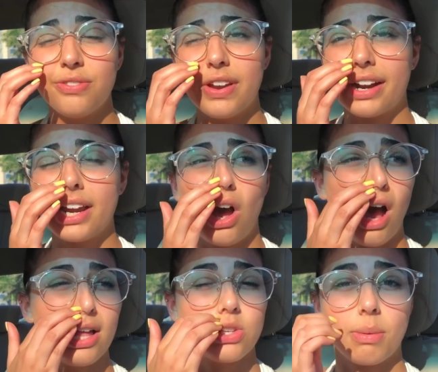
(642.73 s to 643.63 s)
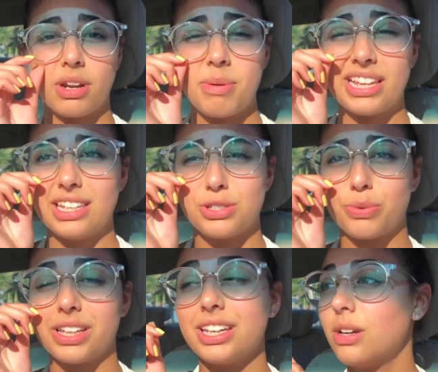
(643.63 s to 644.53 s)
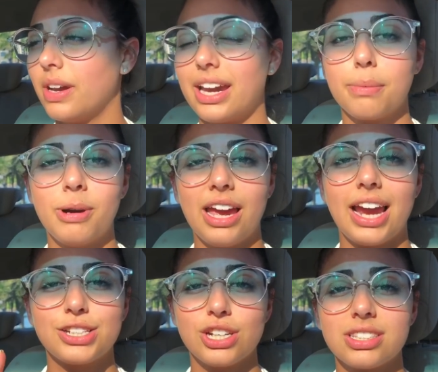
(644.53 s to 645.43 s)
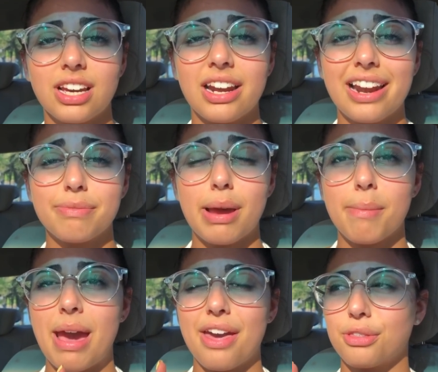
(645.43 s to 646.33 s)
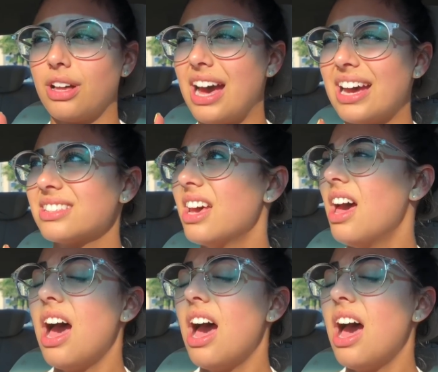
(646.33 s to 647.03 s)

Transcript: very hot, so I'm gonna make this really quick, but I just got out of my math class.